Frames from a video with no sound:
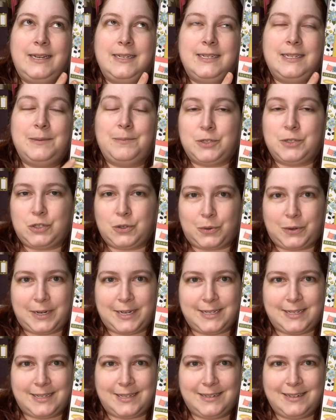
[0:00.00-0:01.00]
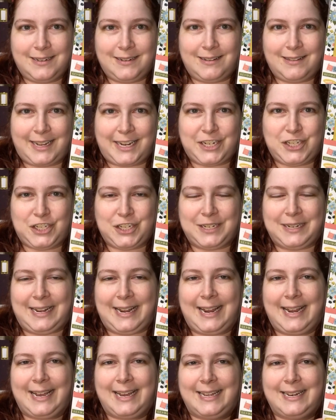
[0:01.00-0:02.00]
Simple Stories collection
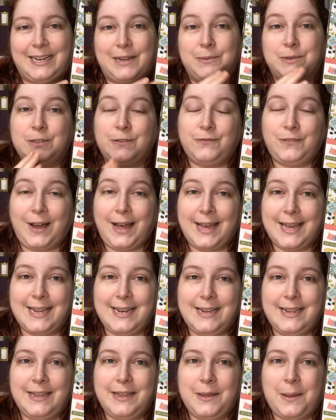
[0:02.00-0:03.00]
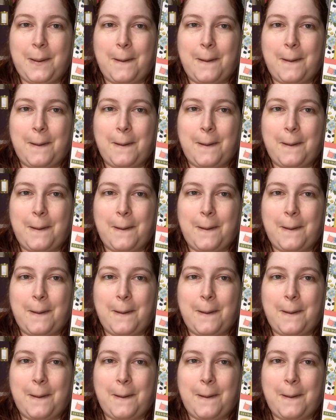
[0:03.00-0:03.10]
and it was fun,